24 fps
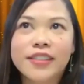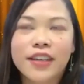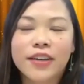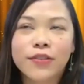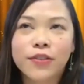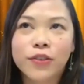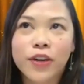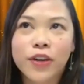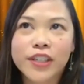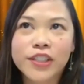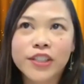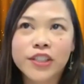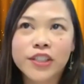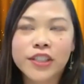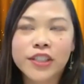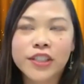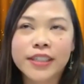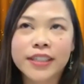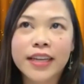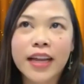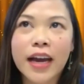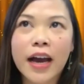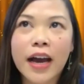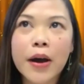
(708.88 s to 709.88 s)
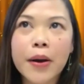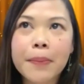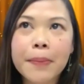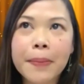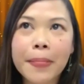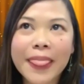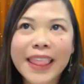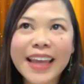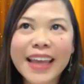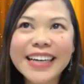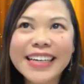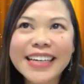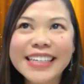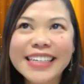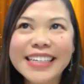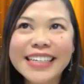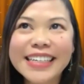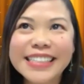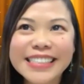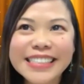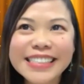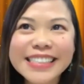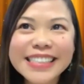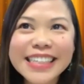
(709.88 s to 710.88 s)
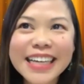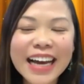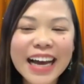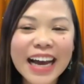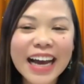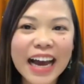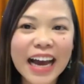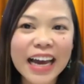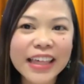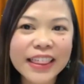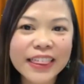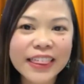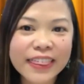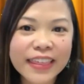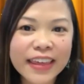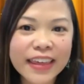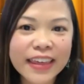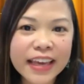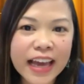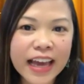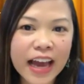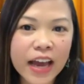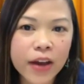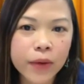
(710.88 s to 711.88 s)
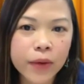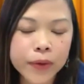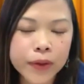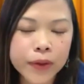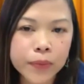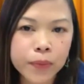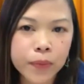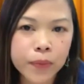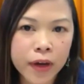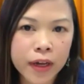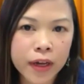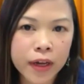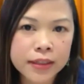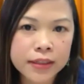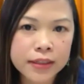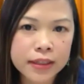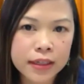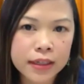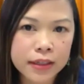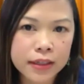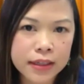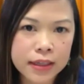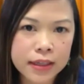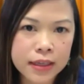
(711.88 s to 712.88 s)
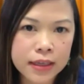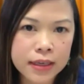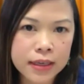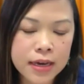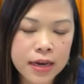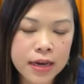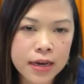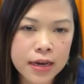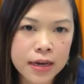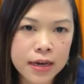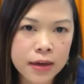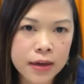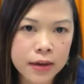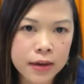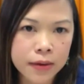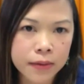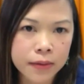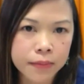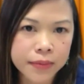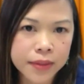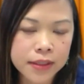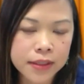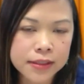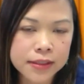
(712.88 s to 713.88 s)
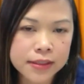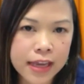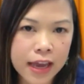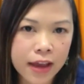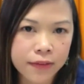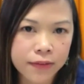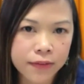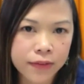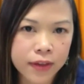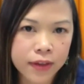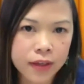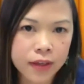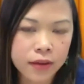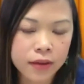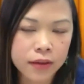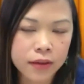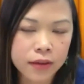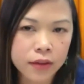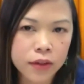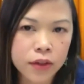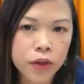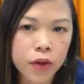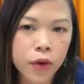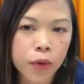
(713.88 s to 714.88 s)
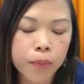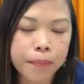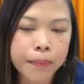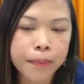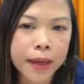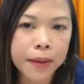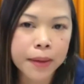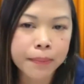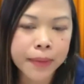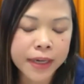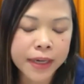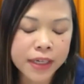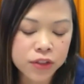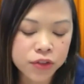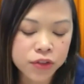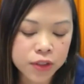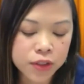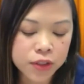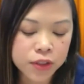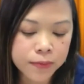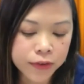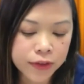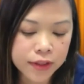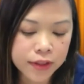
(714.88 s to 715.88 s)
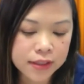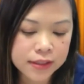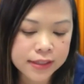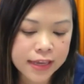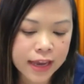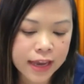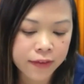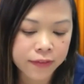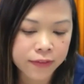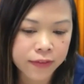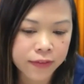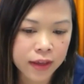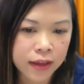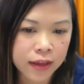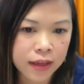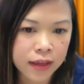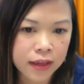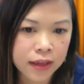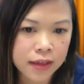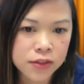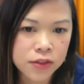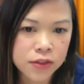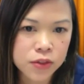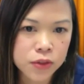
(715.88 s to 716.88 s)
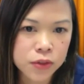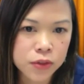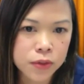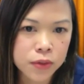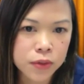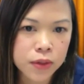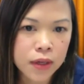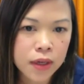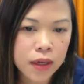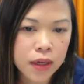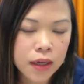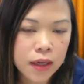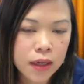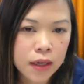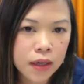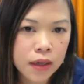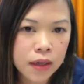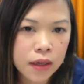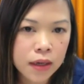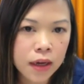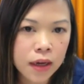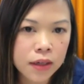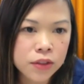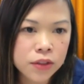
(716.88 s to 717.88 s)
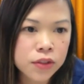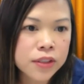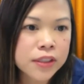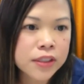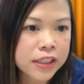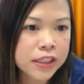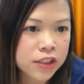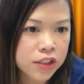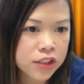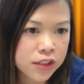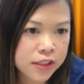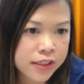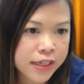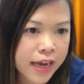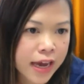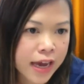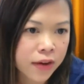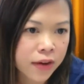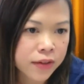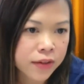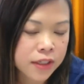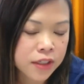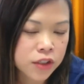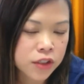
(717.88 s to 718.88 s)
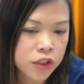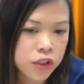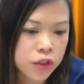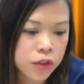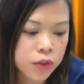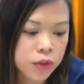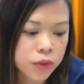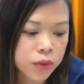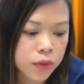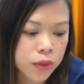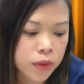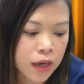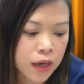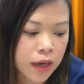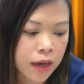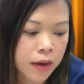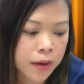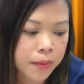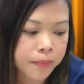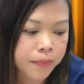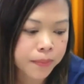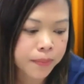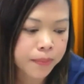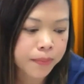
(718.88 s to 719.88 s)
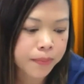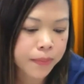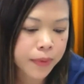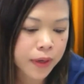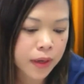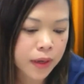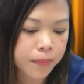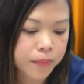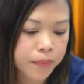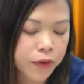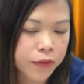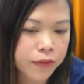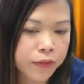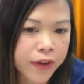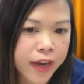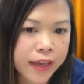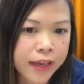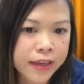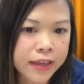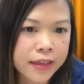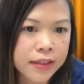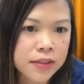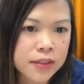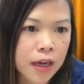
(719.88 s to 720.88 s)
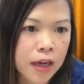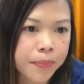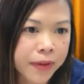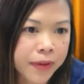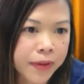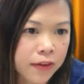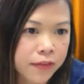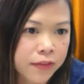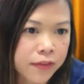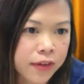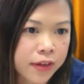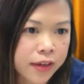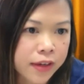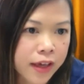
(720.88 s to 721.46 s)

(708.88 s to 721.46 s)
tough question. I think I would want the staffing. My dream for the staffing is to niche down into providing top level